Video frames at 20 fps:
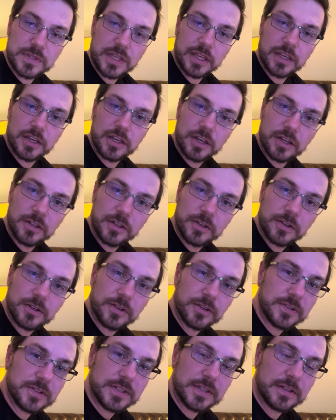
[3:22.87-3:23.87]
like
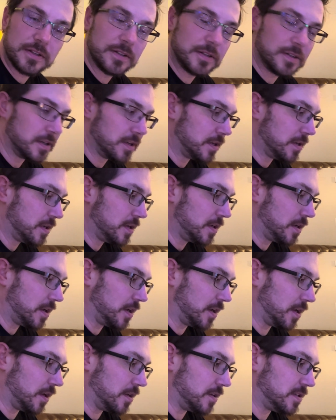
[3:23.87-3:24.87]
colors and
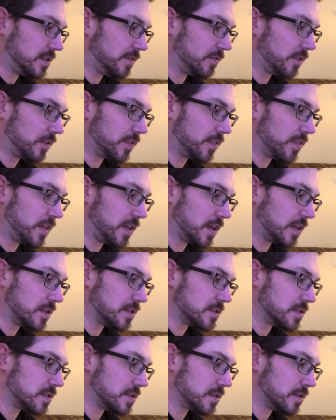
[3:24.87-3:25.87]
different
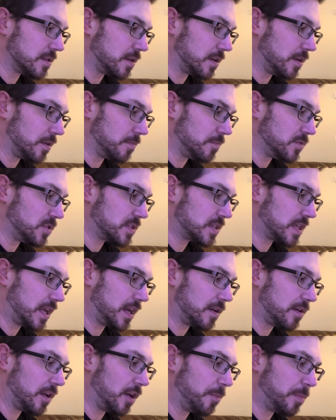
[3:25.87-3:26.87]
things, just kind
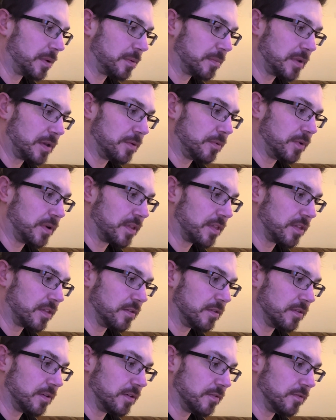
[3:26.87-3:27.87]
of helping me with
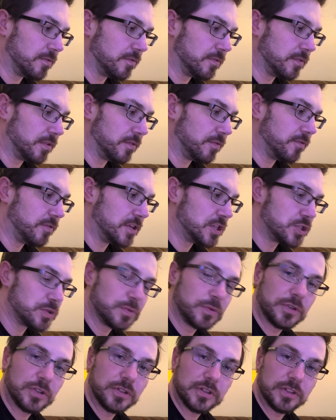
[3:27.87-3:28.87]
the
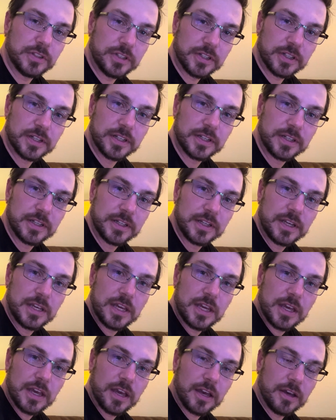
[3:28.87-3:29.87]
visual look
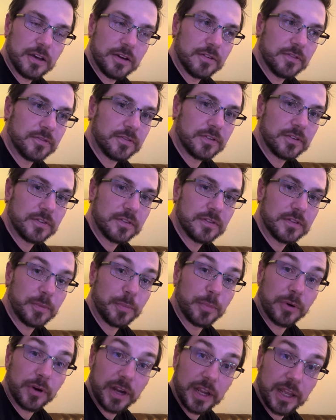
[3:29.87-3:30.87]
of the
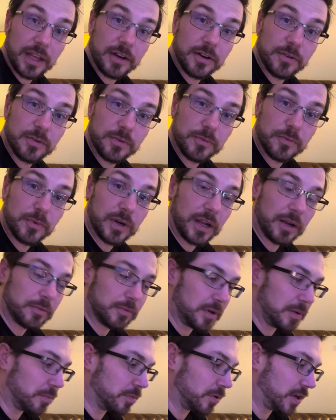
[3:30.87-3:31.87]
brand when I
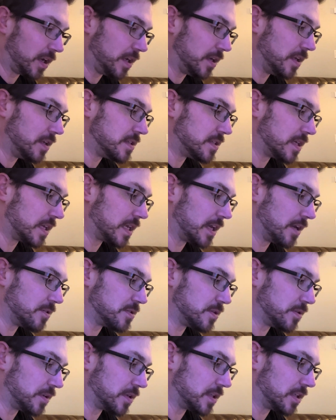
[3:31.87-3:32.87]
rebranded to
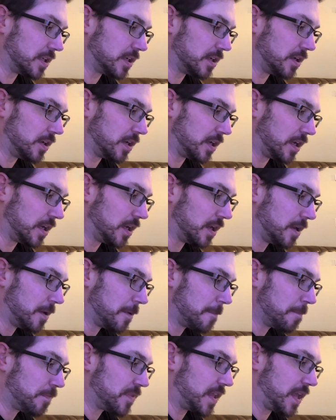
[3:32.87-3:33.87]
Counsel and Clarity,
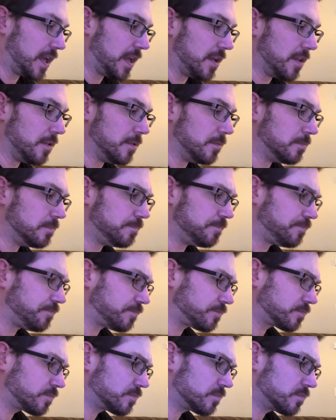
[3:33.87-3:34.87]
and
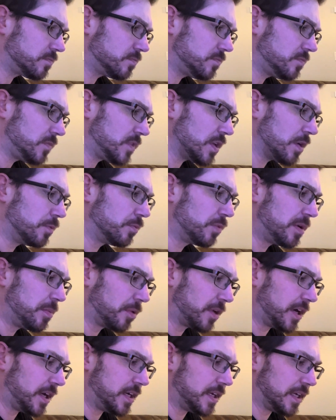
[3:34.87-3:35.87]

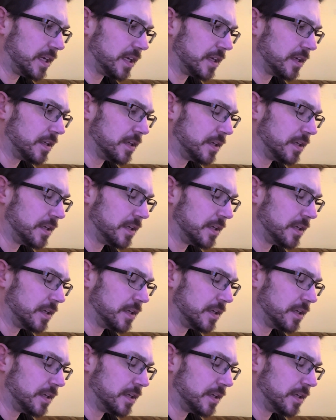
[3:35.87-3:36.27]
rebranding